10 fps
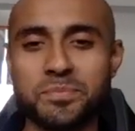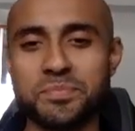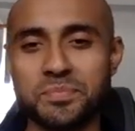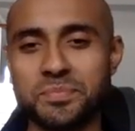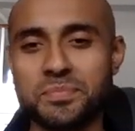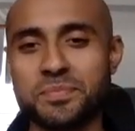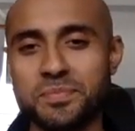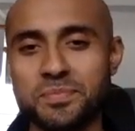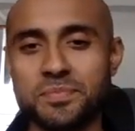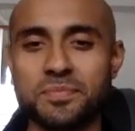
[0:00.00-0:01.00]

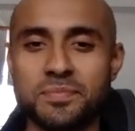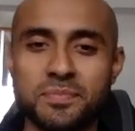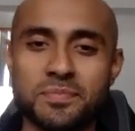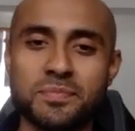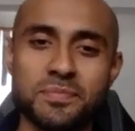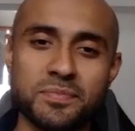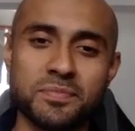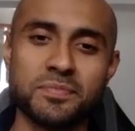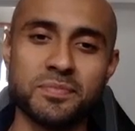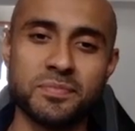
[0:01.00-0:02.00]

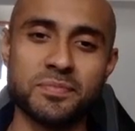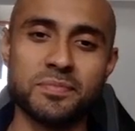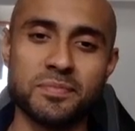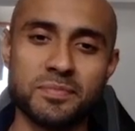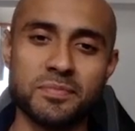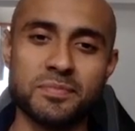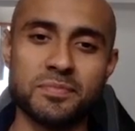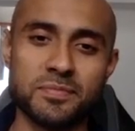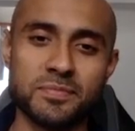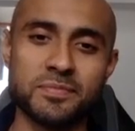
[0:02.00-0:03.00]

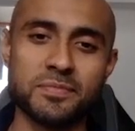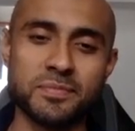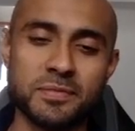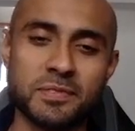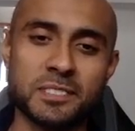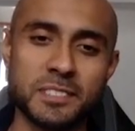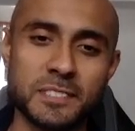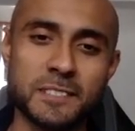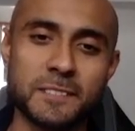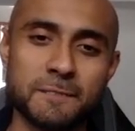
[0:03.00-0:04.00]

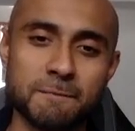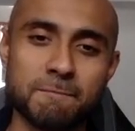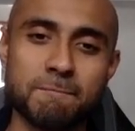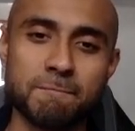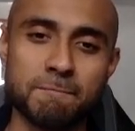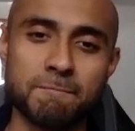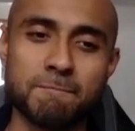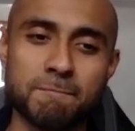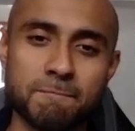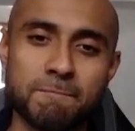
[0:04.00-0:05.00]

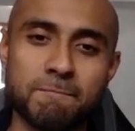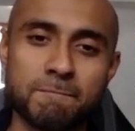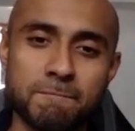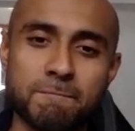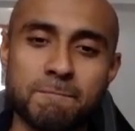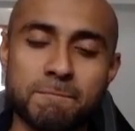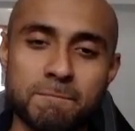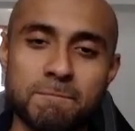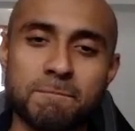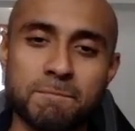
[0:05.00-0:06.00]

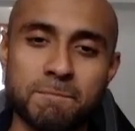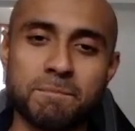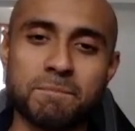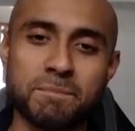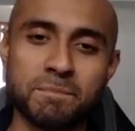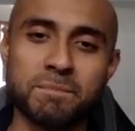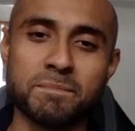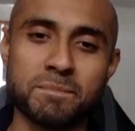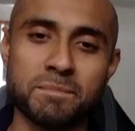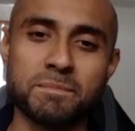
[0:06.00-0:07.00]

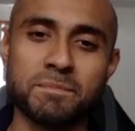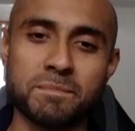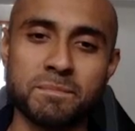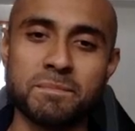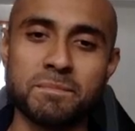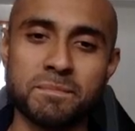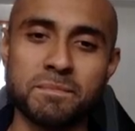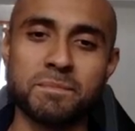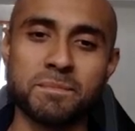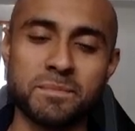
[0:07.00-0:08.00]
No words are spoken by the person on screen.